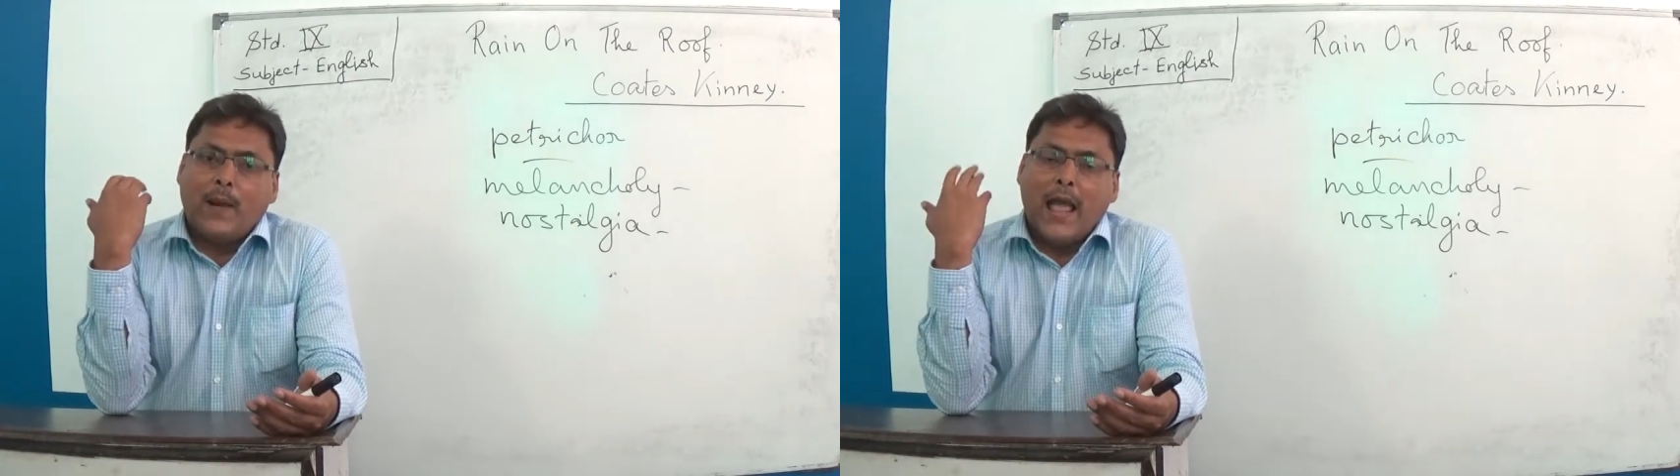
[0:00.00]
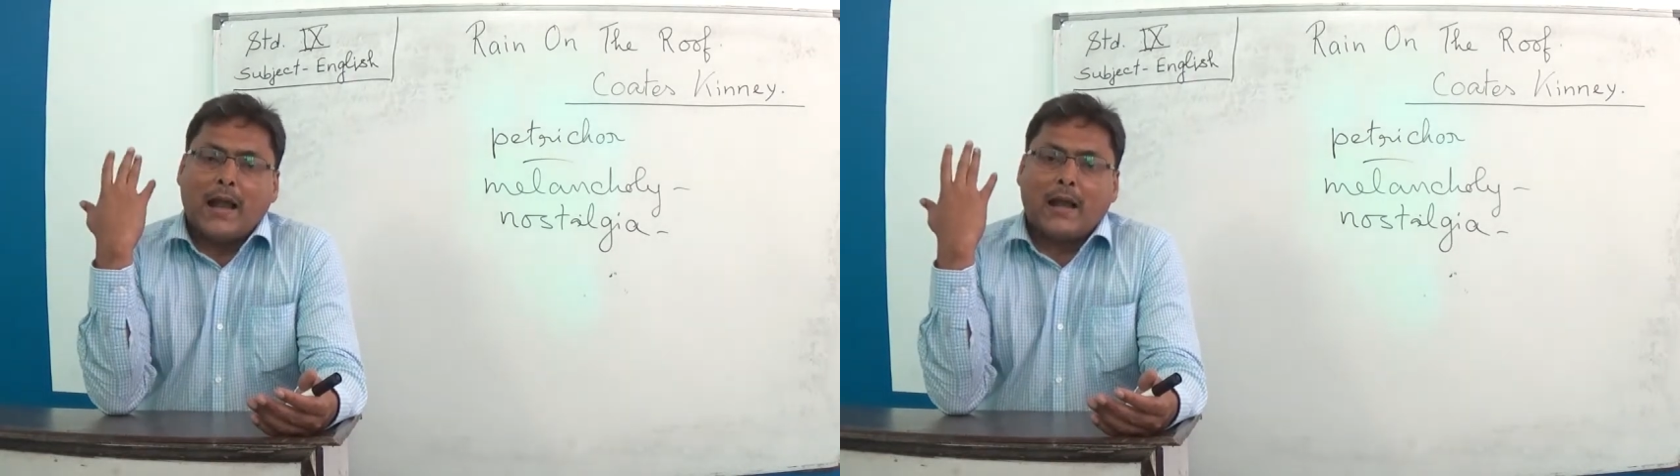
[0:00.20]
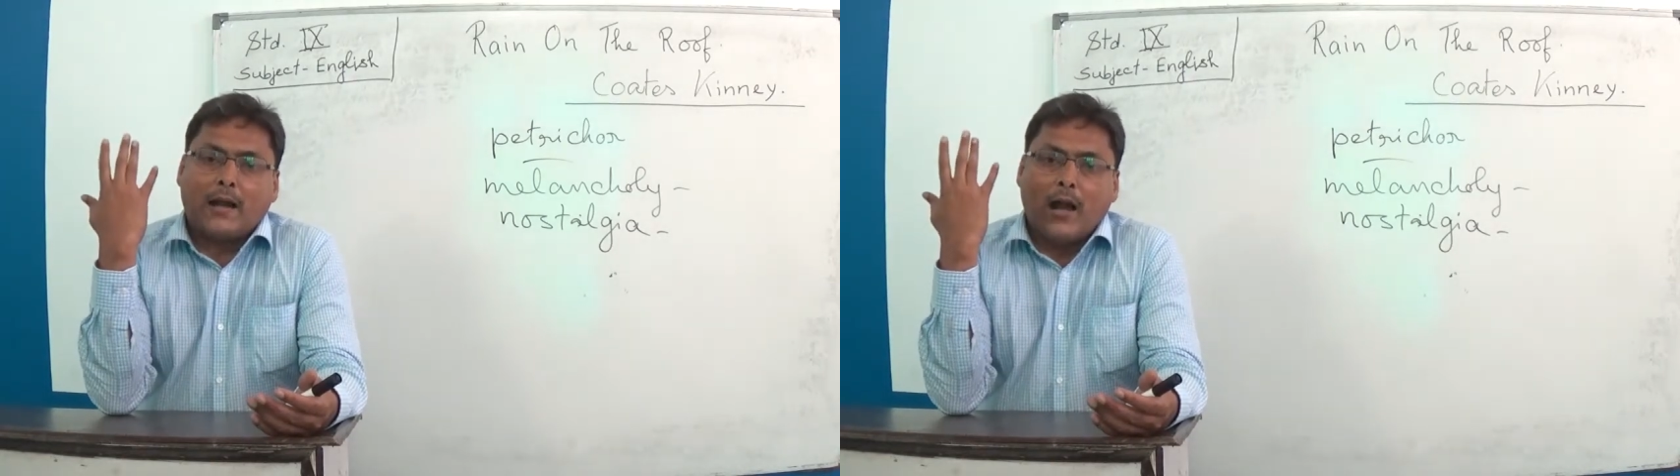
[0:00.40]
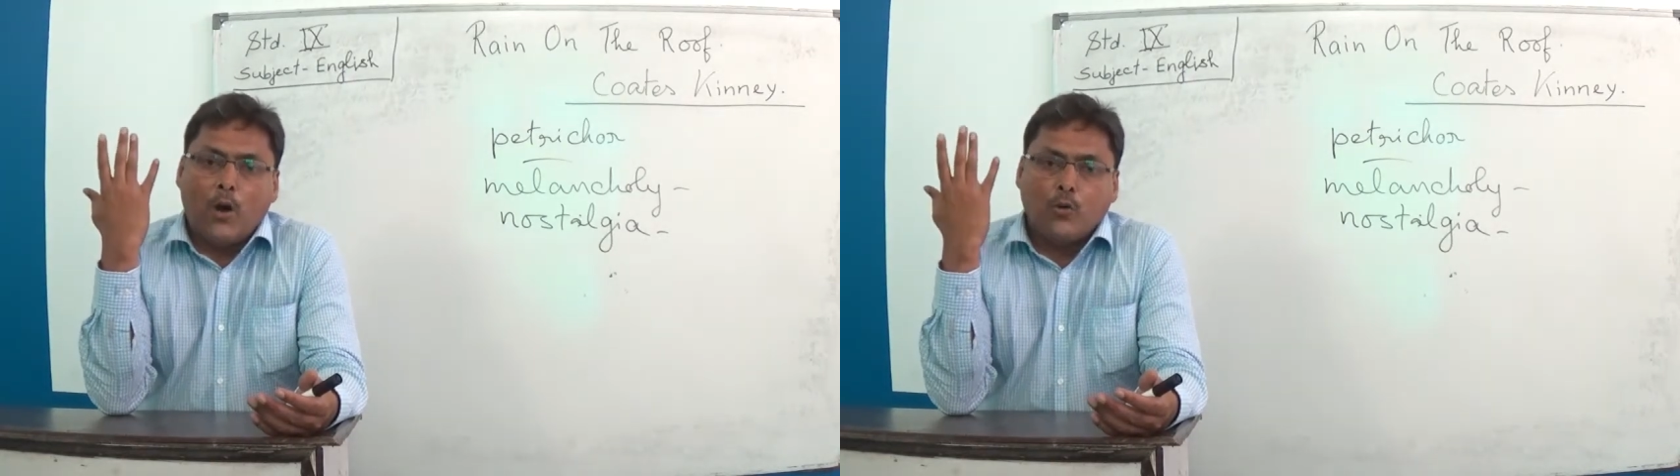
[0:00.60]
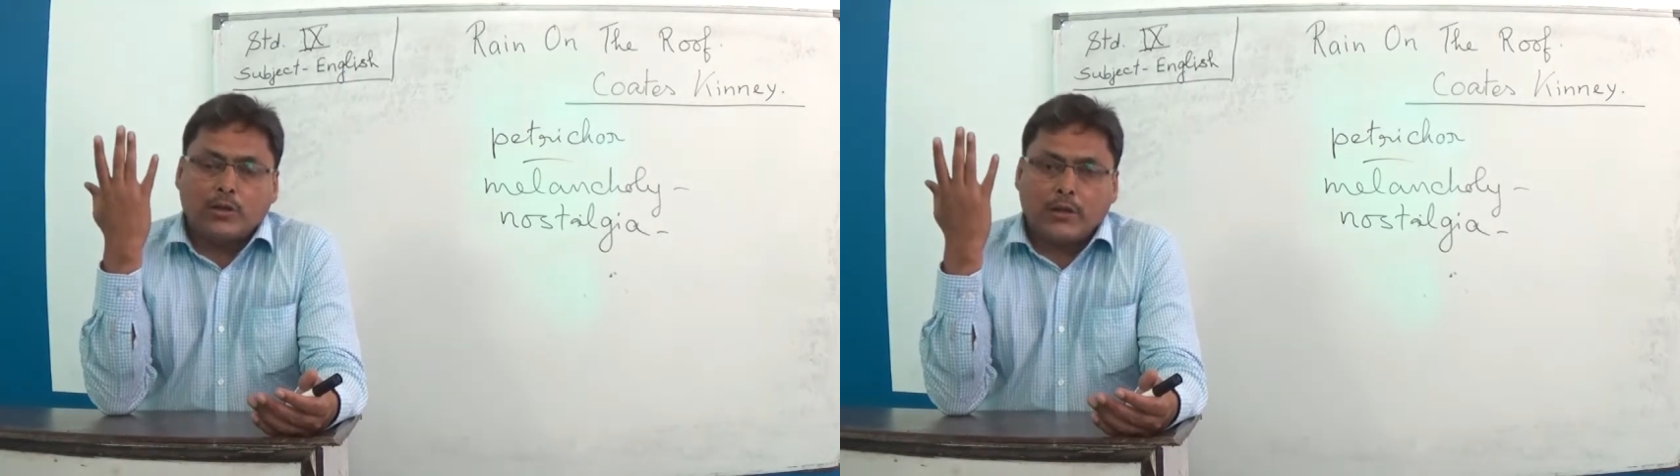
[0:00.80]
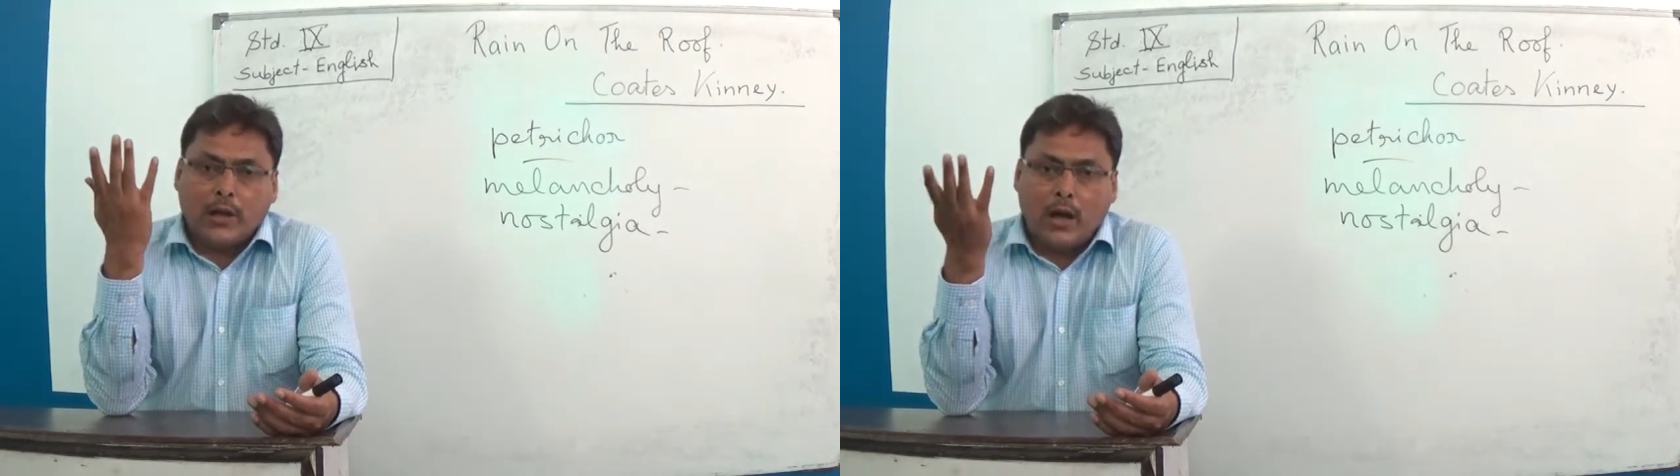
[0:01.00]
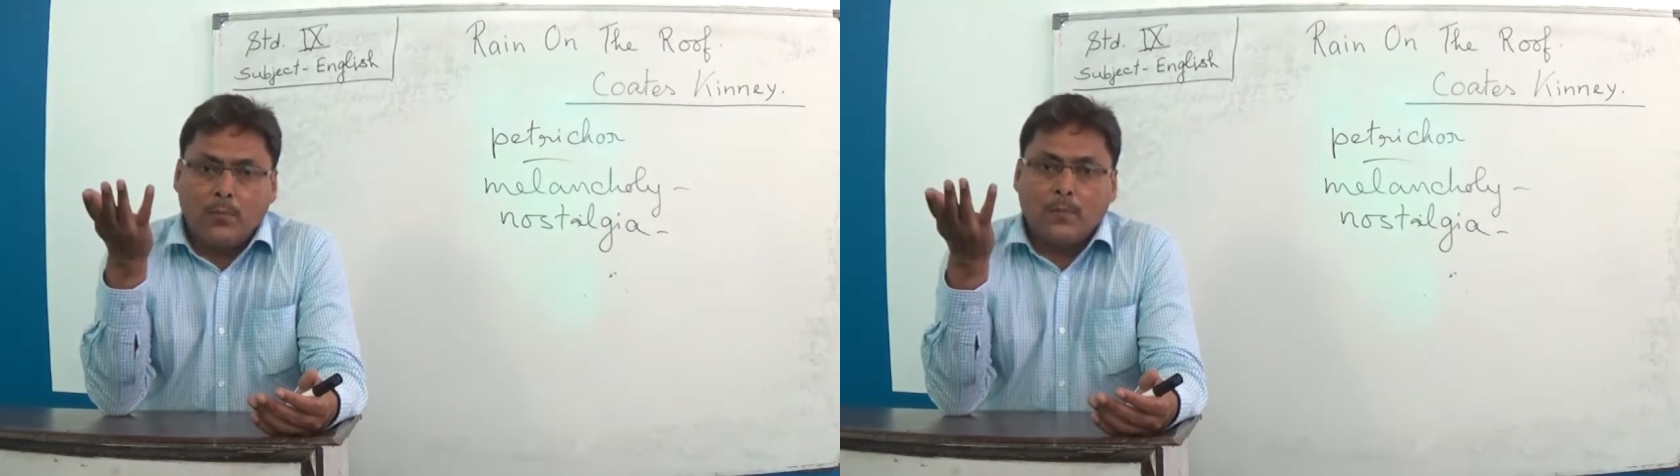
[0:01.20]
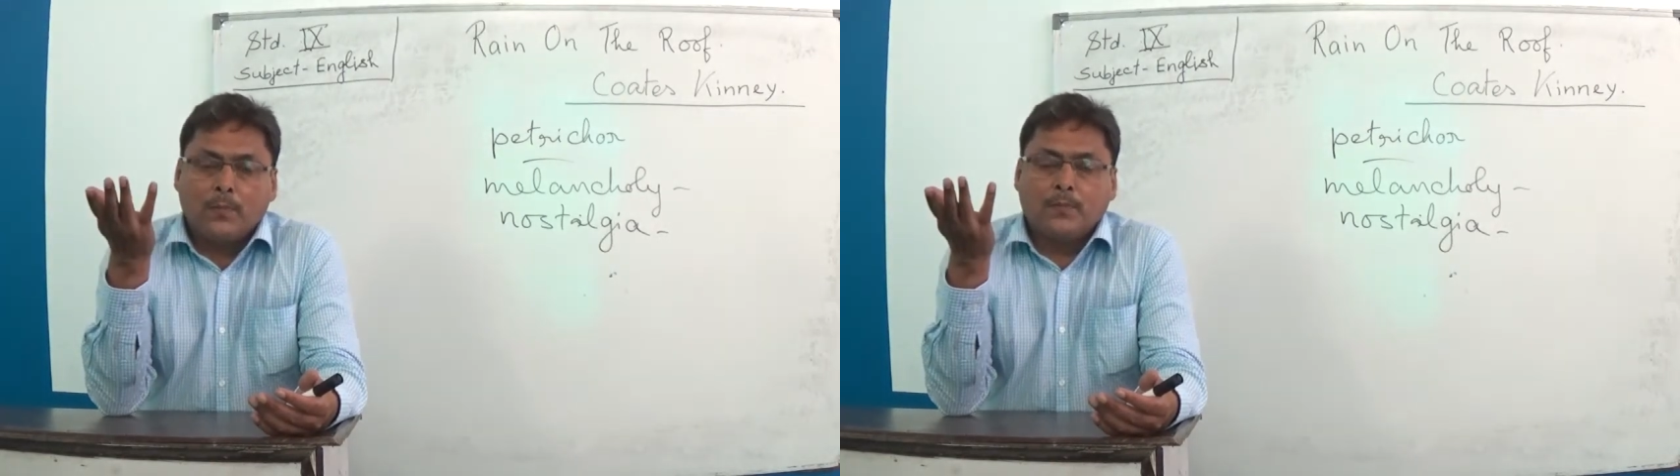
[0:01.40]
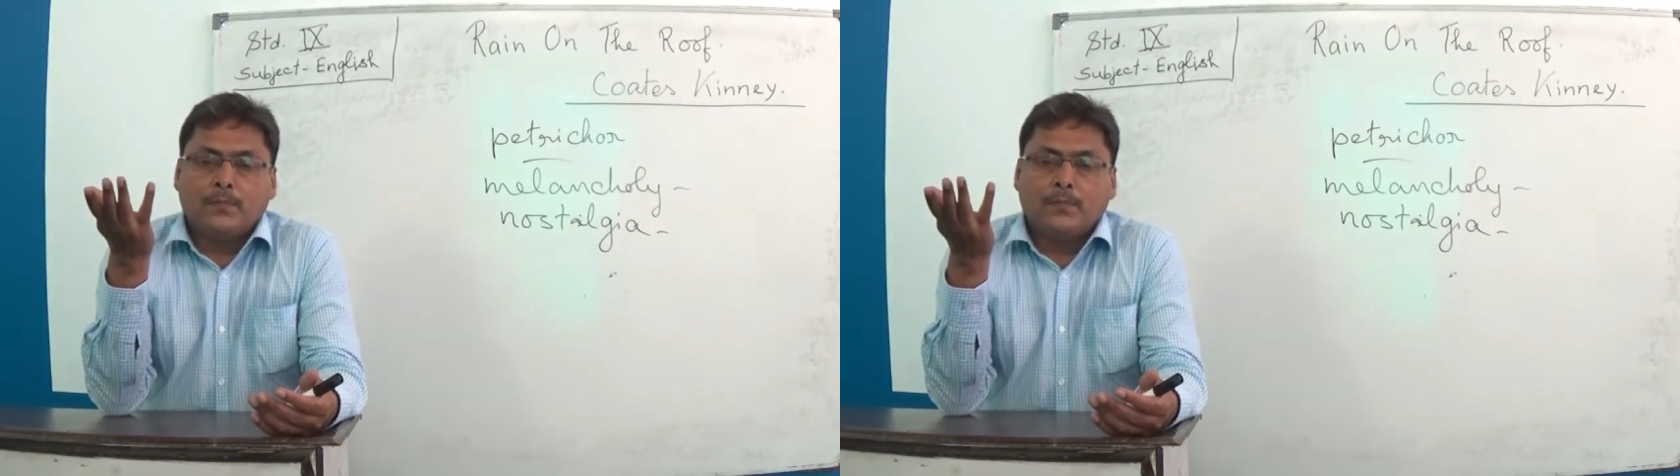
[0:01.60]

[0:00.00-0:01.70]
black clouds come,